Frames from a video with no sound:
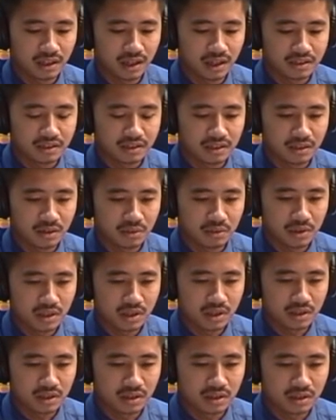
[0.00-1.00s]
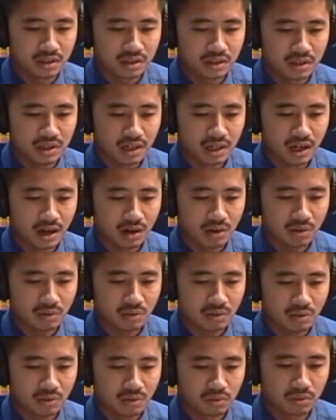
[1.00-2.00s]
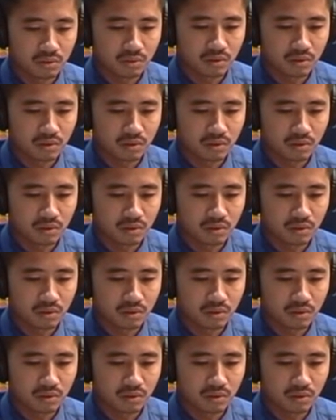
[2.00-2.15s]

actually we allow